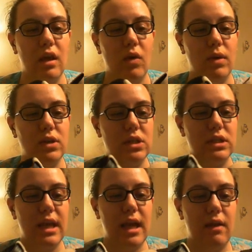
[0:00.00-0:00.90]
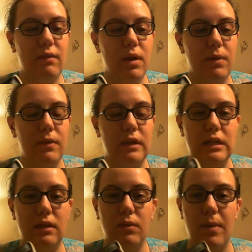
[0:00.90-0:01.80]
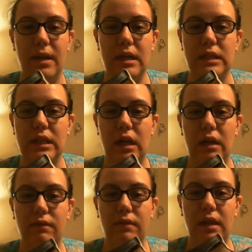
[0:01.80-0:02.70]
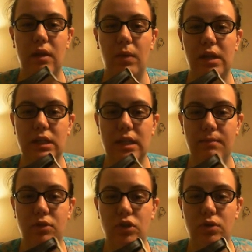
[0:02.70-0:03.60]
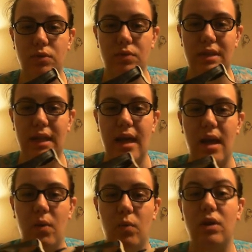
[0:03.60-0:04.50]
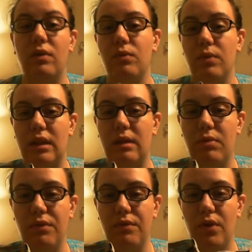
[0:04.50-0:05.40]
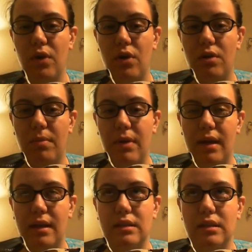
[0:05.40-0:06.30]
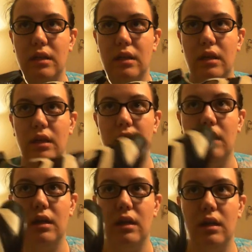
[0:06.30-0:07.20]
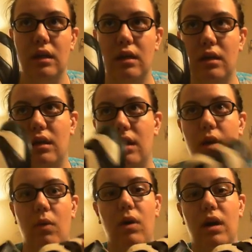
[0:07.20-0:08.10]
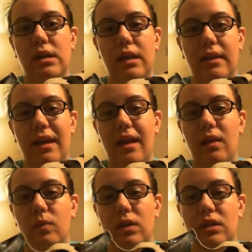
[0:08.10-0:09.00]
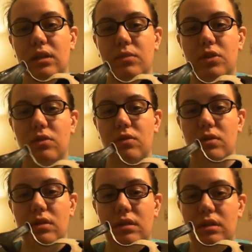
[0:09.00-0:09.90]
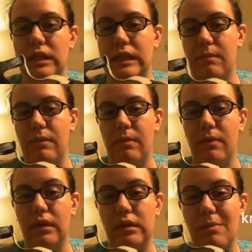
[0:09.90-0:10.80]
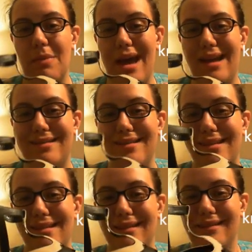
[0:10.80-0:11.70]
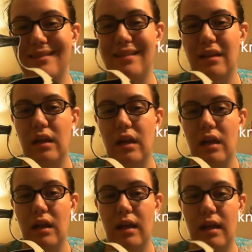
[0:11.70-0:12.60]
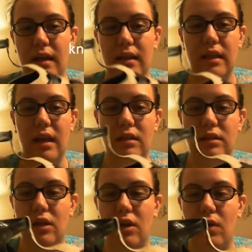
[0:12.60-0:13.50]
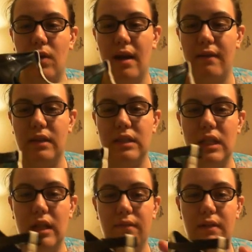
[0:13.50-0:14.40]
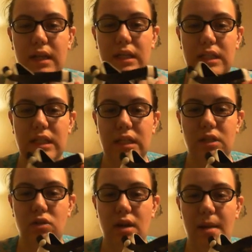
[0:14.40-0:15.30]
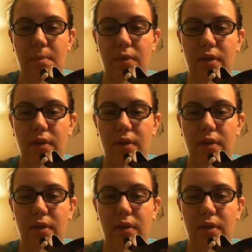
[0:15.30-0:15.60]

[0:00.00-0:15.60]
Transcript: which is kind of reminiscent of the wingtip shoes that I would have really preferred, but, you know, walking down the aisle in wingtip shoes to some people is a bad deal. They also have this lovely T-strap,